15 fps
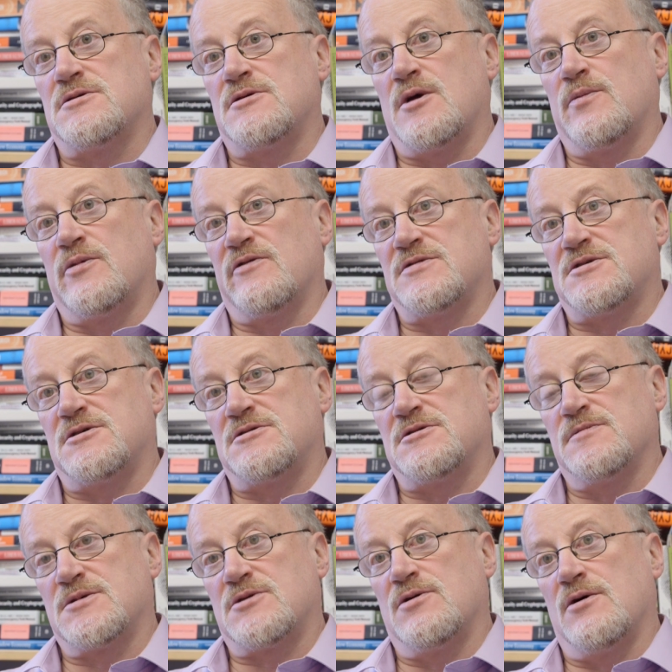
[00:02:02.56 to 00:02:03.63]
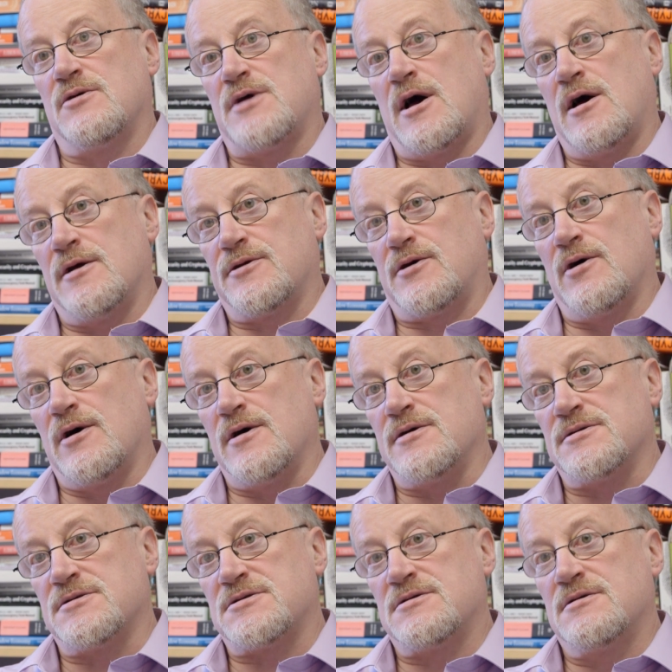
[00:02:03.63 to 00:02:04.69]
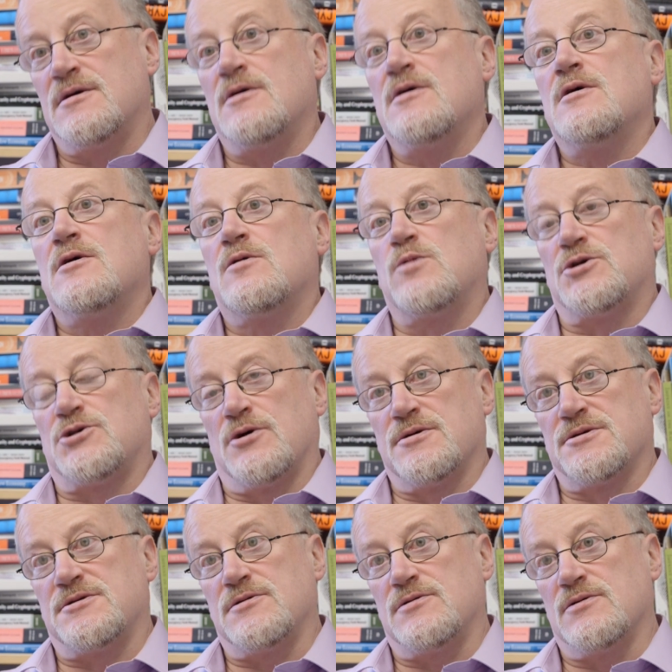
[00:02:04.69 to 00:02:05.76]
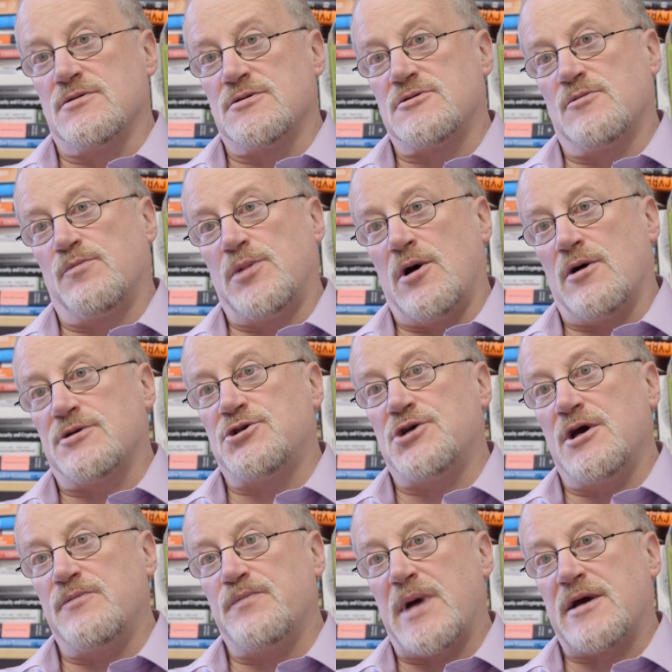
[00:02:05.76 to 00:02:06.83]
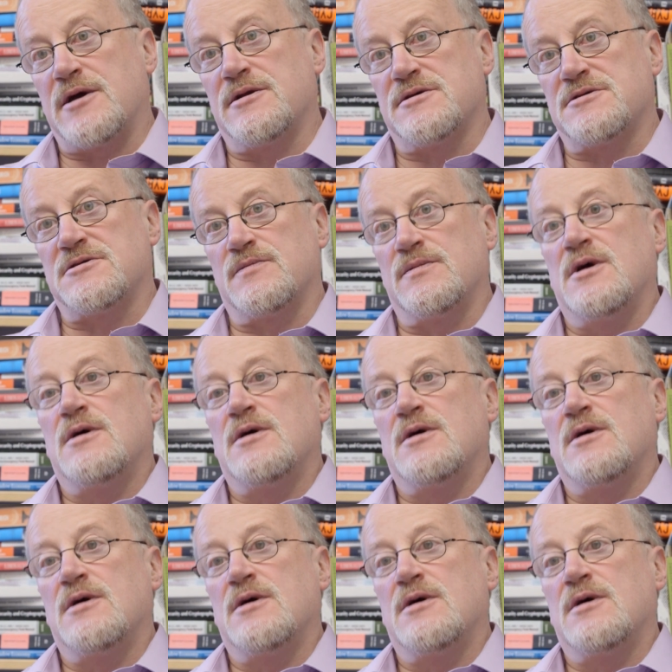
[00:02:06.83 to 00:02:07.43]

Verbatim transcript: there's a number of systems called altcoins, which also use the blockchain mechanism.